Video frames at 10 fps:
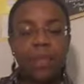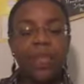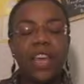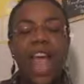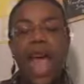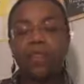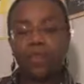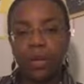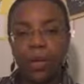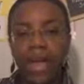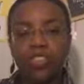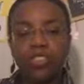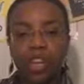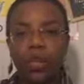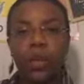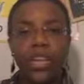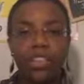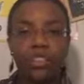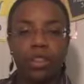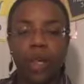they have to be patient and wait
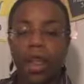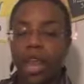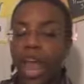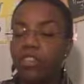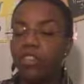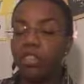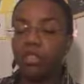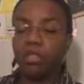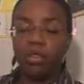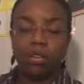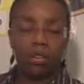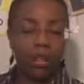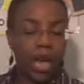each other out. Last year, oh my